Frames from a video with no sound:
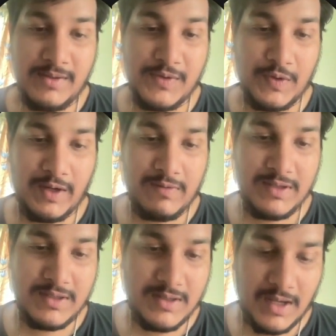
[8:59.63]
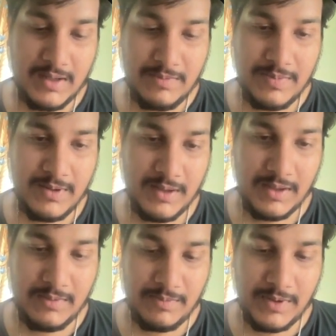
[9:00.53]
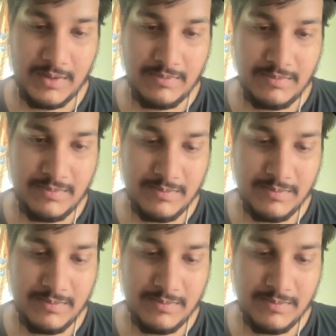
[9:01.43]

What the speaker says: so I will just type npm